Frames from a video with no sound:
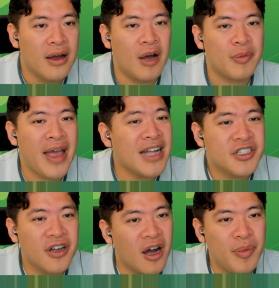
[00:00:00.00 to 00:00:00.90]
I'm
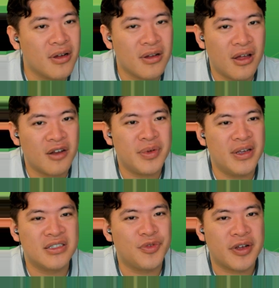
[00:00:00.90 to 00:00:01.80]
catching up on a lot of
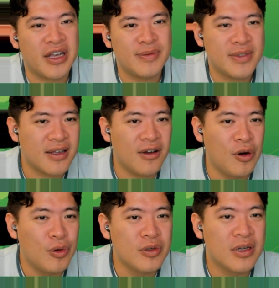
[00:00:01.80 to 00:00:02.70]
PS4 games, like
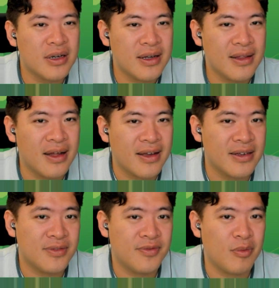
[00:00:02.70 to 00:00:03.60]
old, I
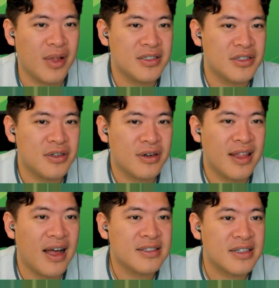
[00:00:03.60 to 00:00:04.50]
guess, from last year,
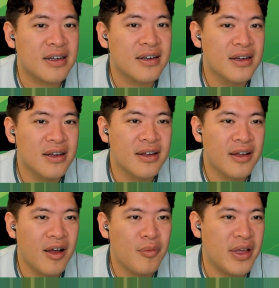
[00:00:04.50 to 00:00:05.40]
classic
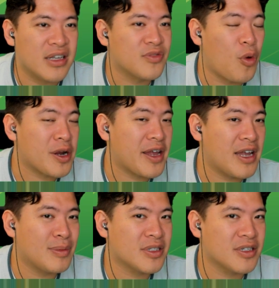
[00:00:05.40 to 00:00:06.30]
PS4
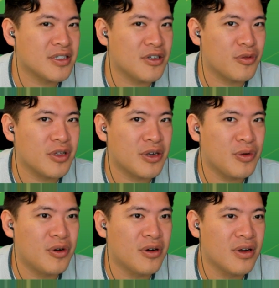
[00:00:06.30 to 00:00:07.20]
games, because they're really
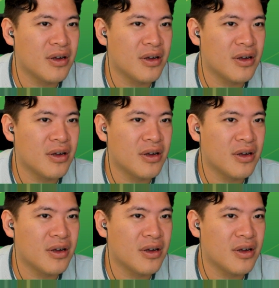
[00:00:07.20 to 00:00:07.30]
cool.